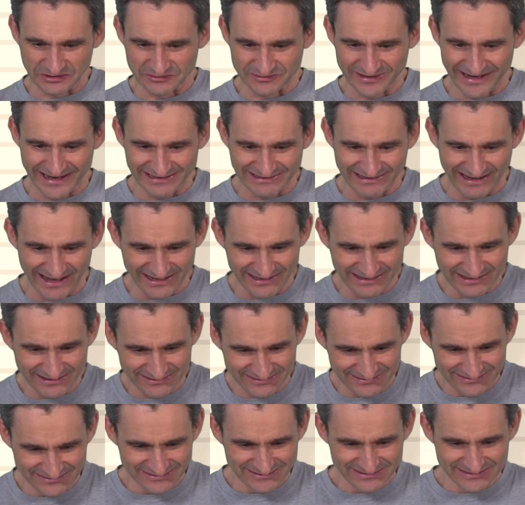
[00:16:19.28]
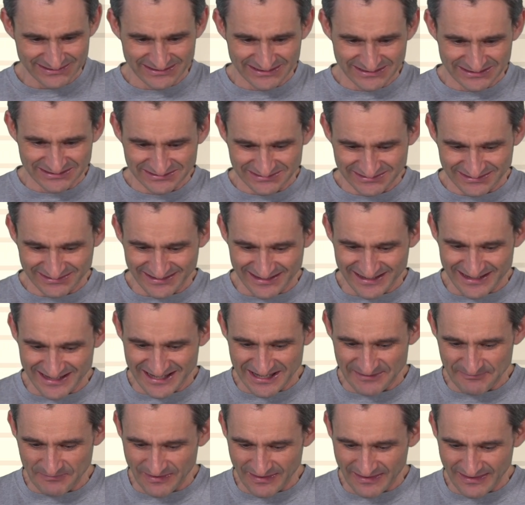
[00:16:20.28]
granddaddy,
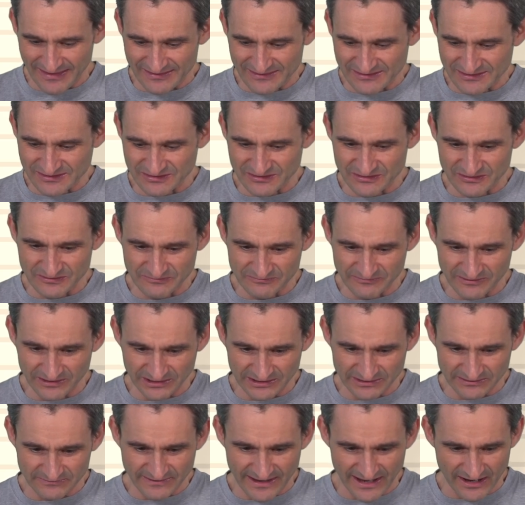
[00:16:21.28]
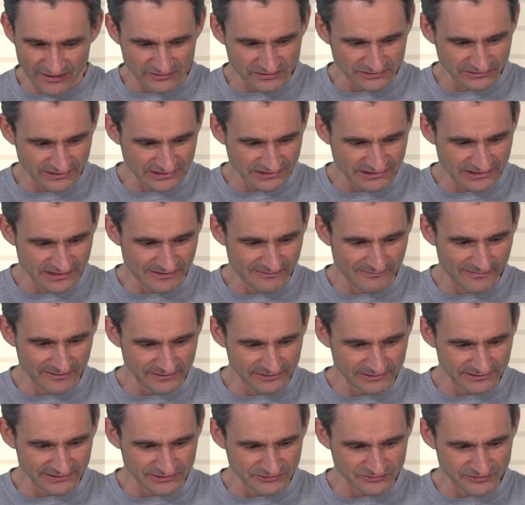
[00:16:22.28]
to really calculate the
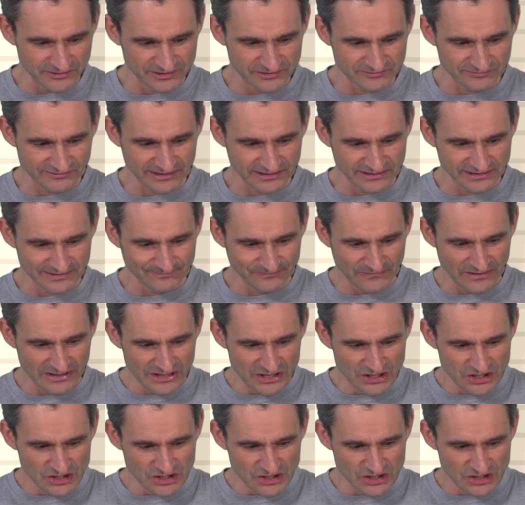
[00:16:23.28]
monthly interest rate.